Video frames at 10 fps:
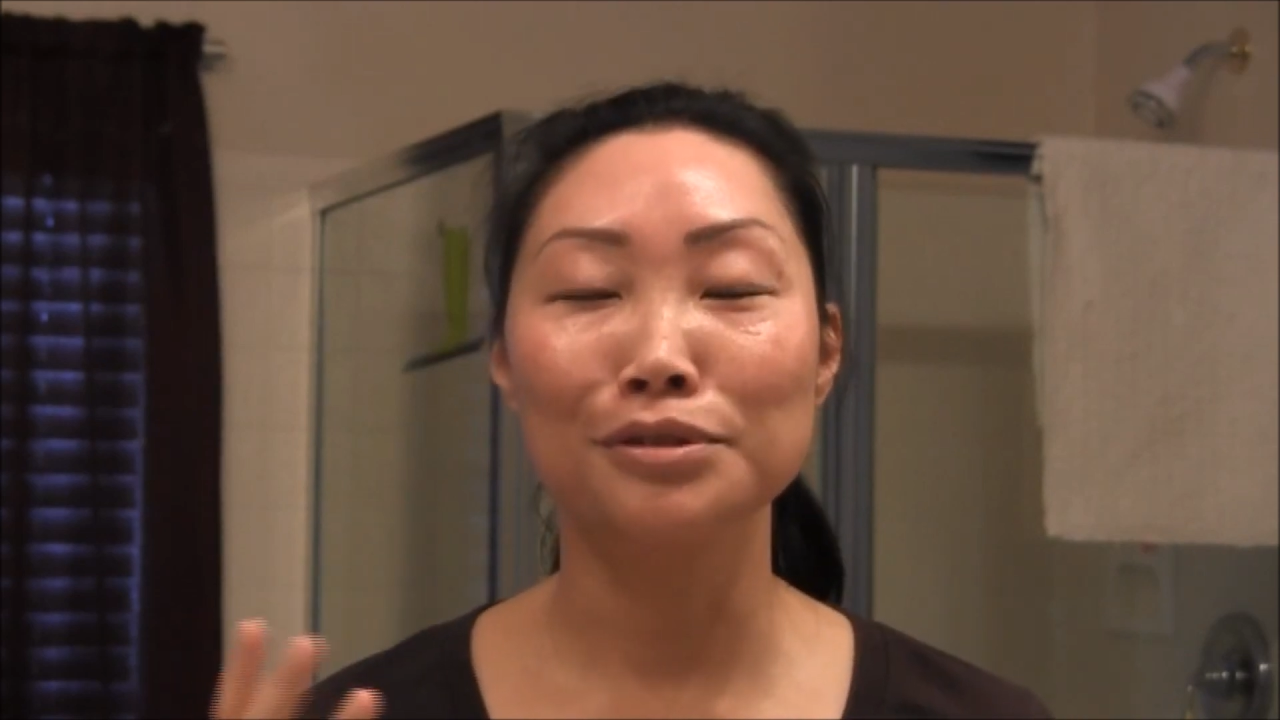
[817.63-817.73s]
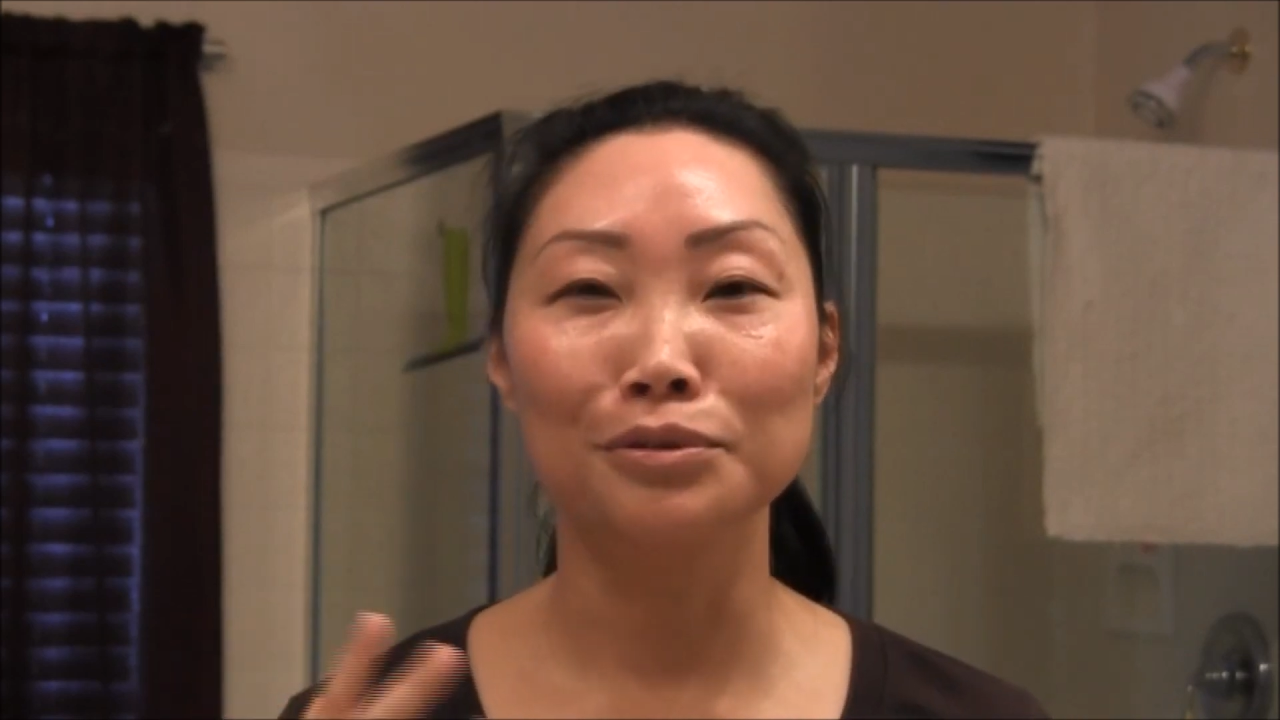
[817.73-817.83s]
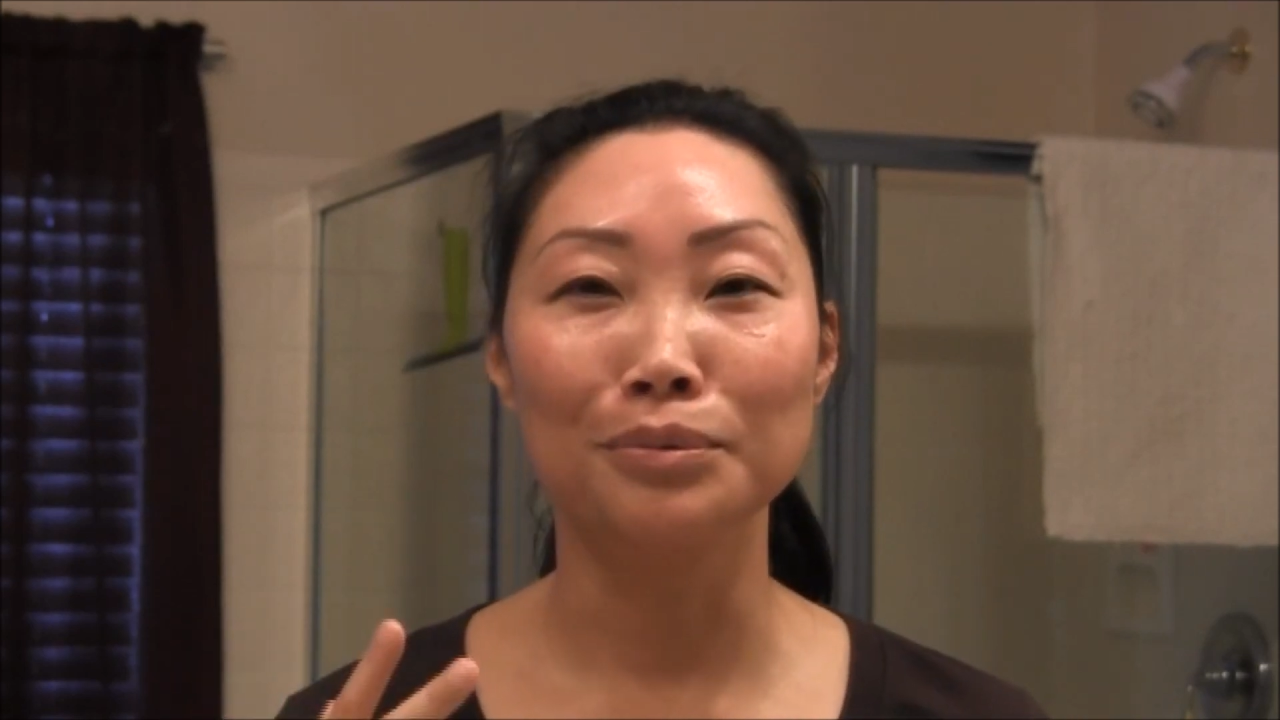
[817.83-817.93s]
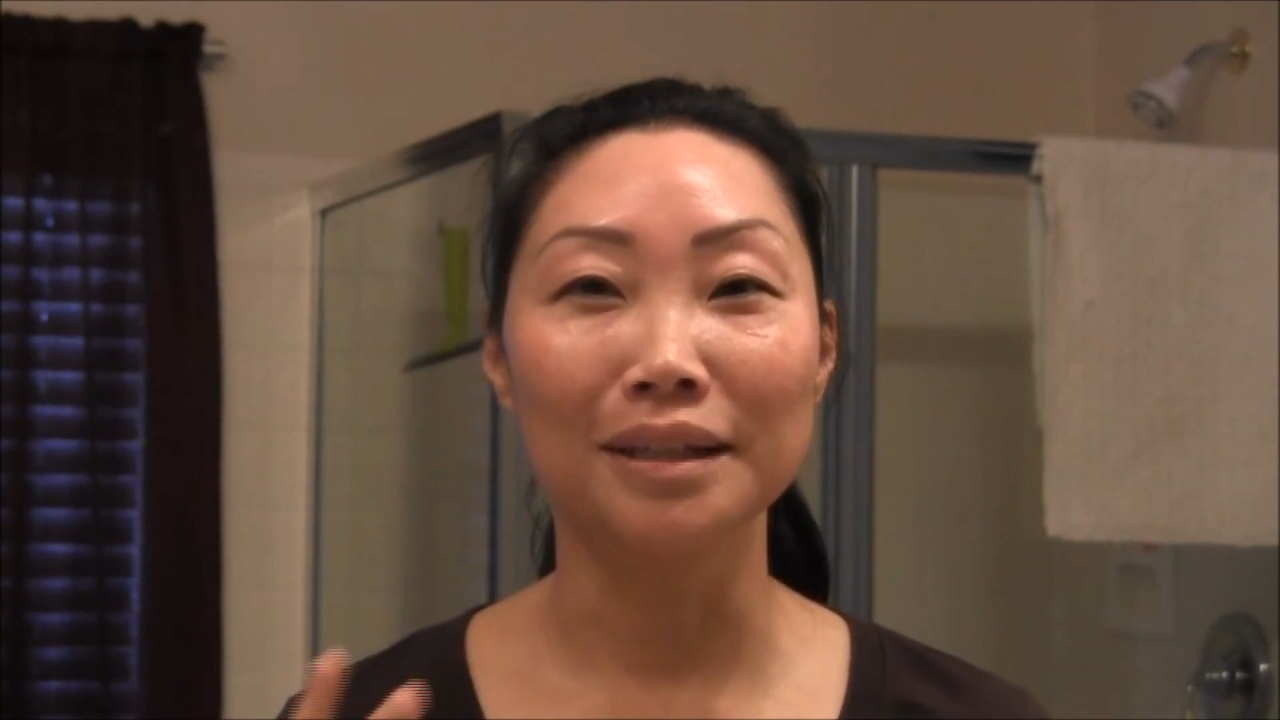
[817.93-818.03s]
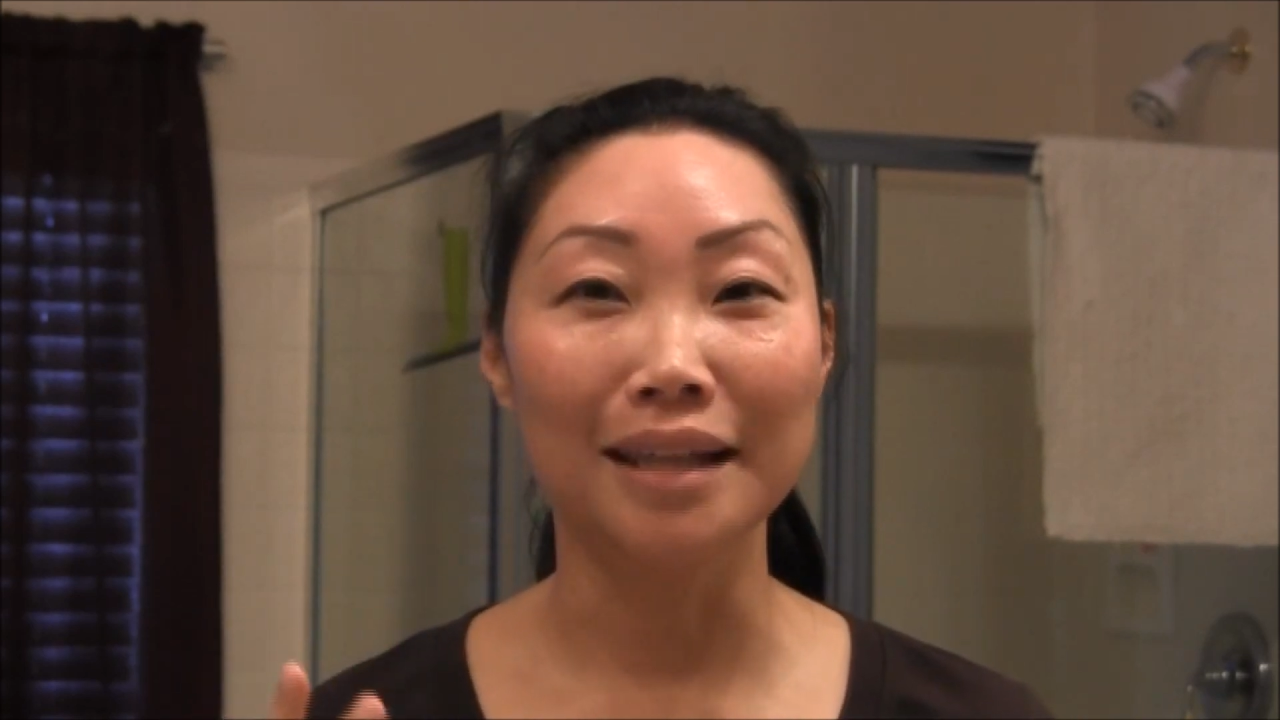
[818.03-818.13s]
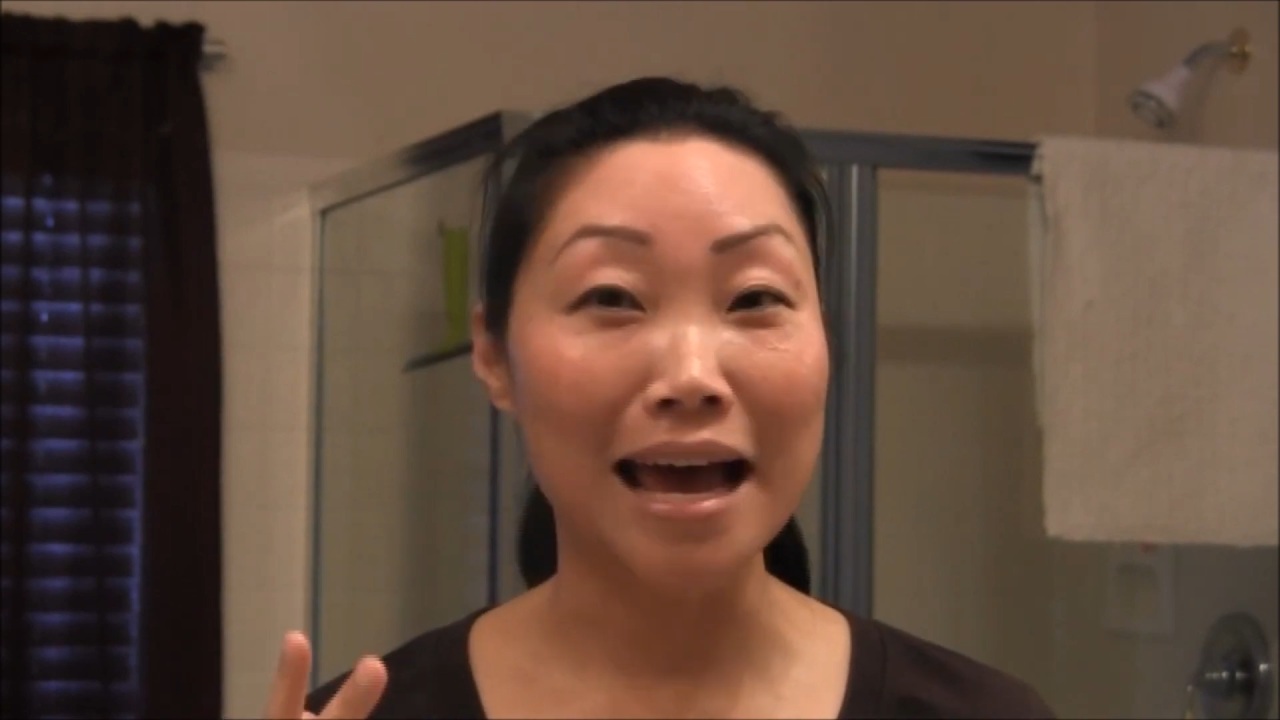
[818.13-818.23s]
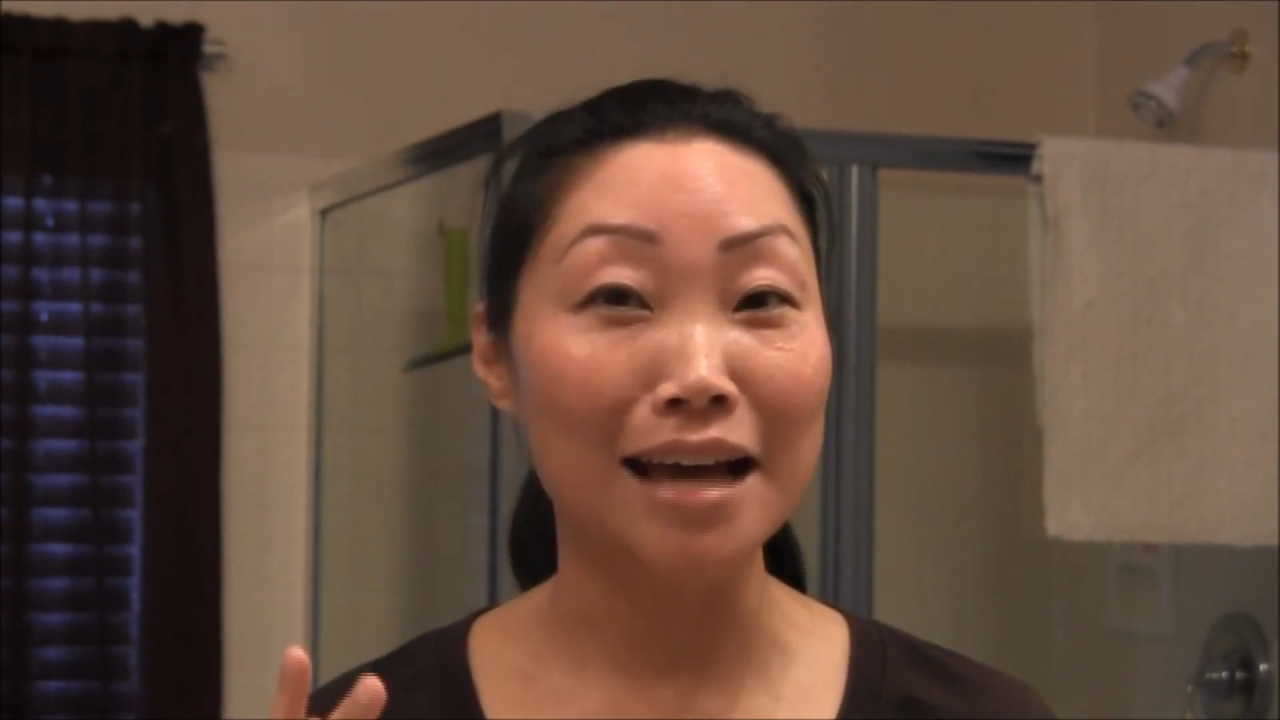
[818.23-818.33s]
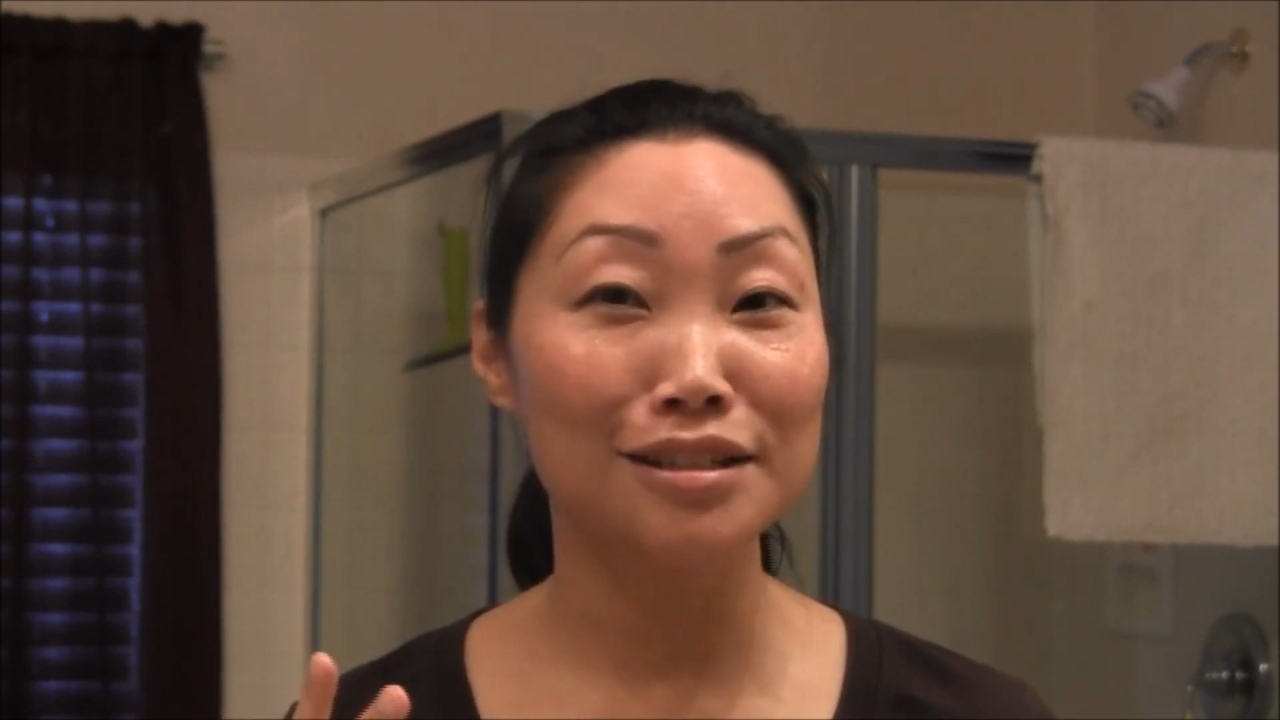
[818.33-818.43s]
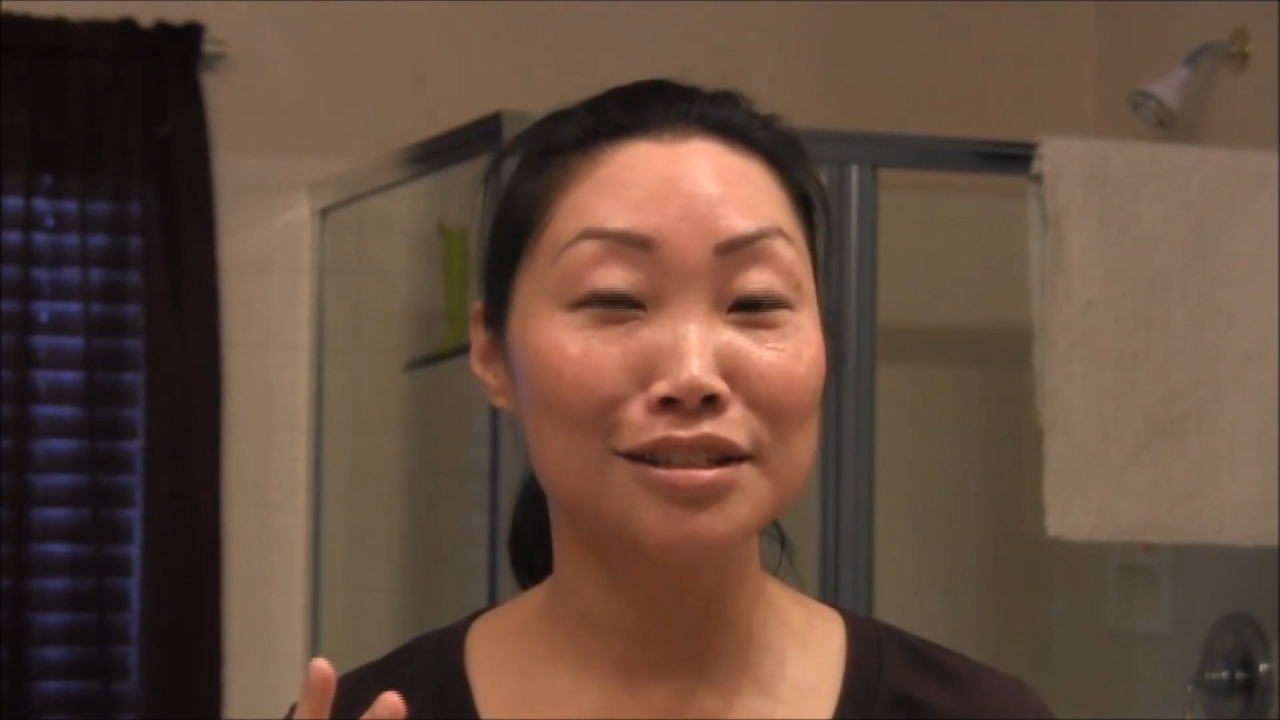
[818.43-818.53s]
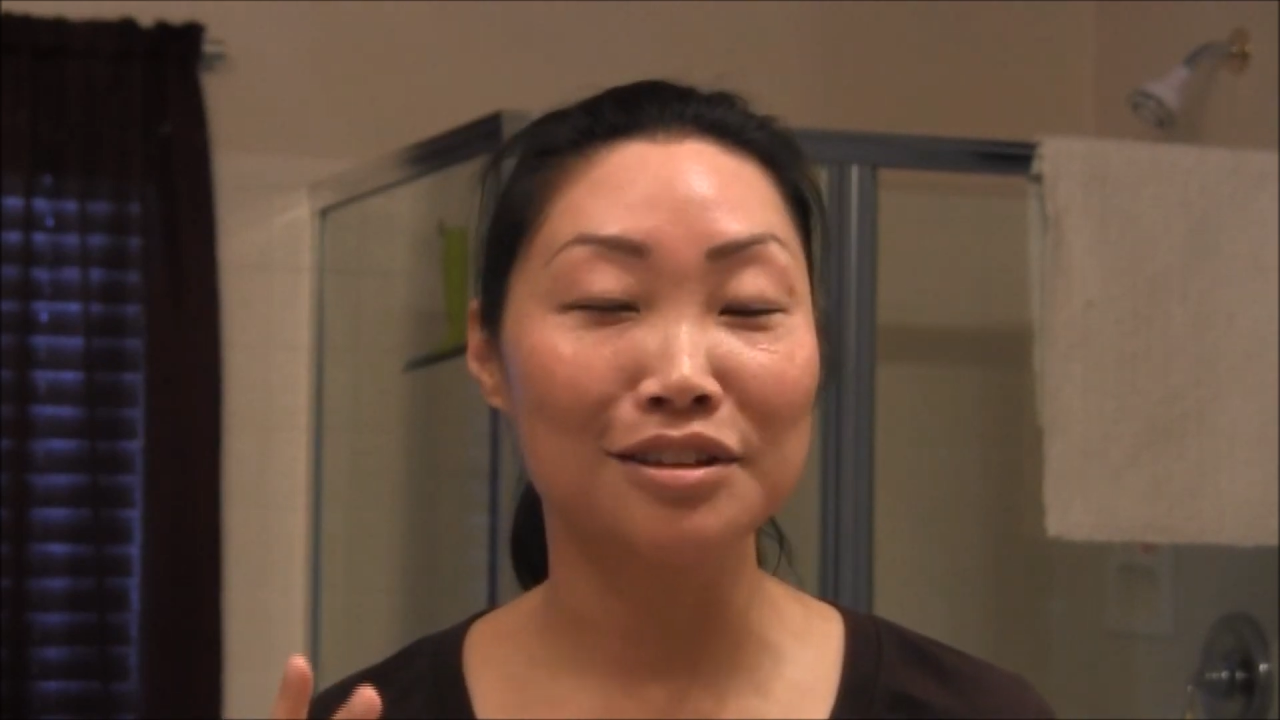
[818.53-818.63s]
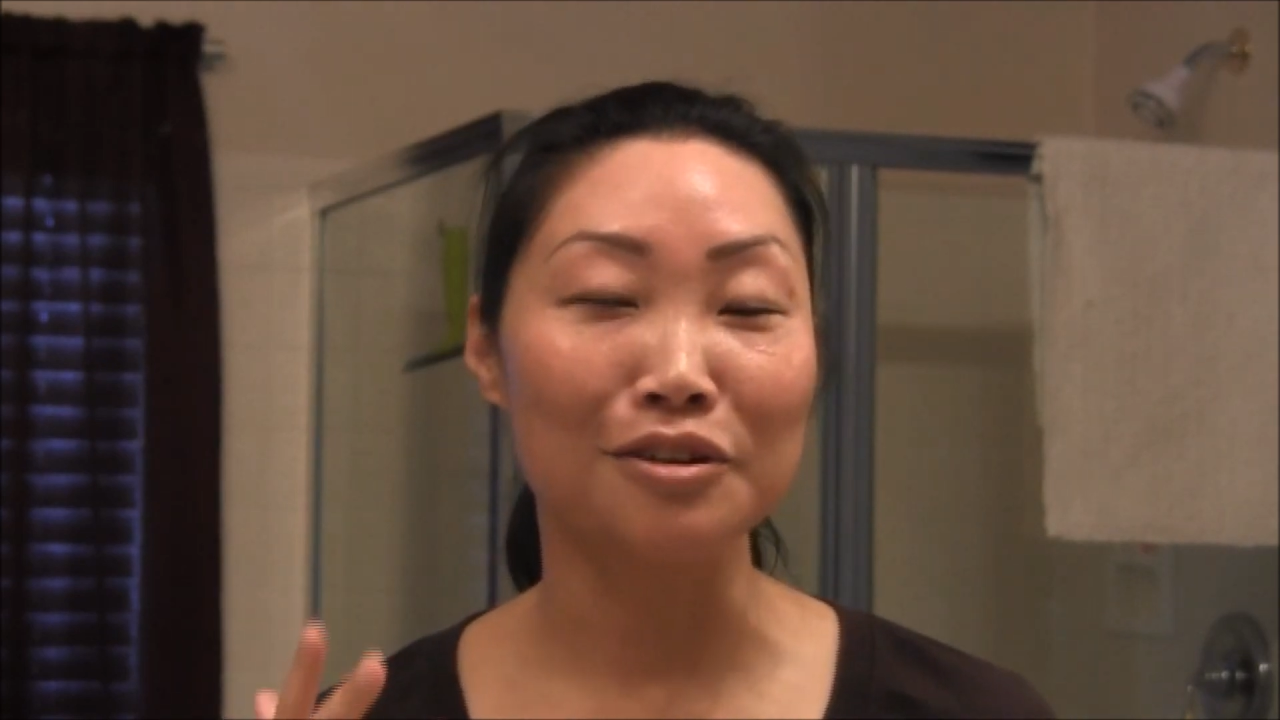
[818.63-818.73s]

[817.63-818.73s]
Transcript: to relax